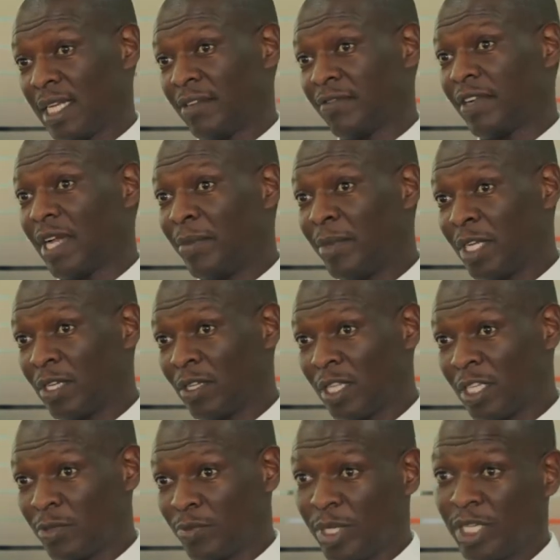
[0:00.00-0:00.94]
have come into
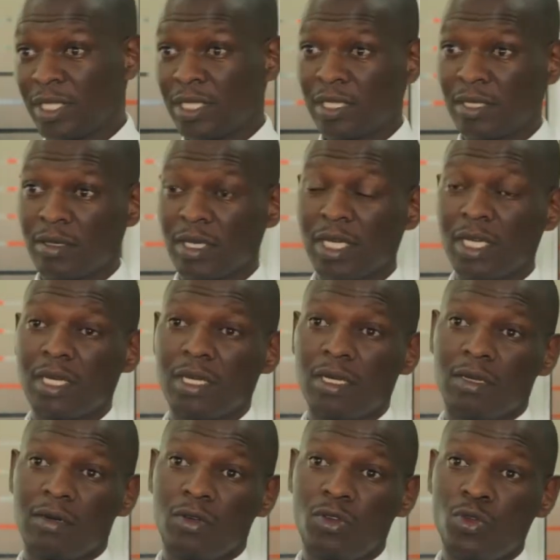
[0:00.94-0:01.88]
this space,
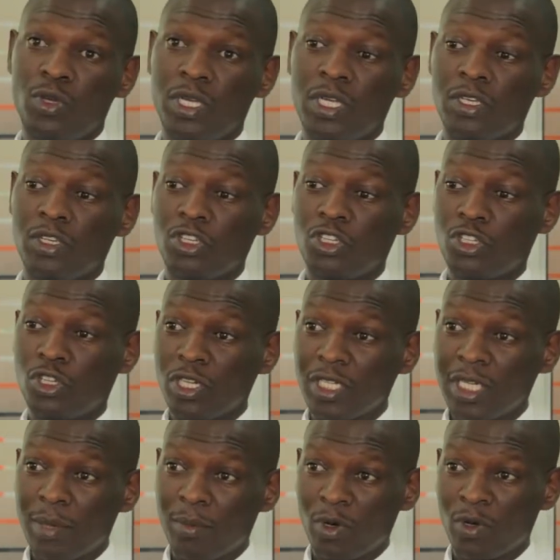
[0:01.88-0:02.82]
doing
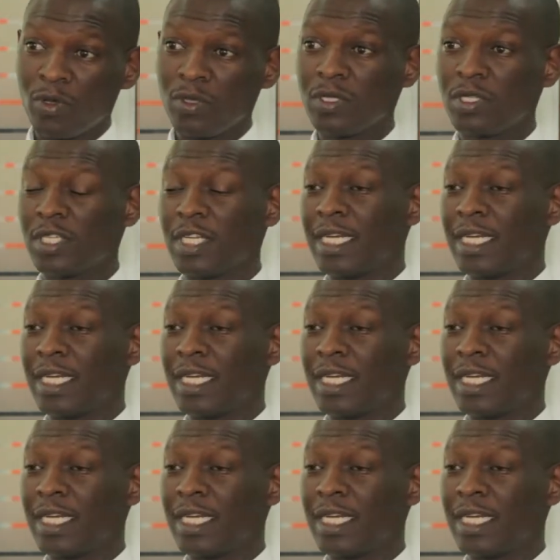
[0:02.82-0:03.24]
short-term loans,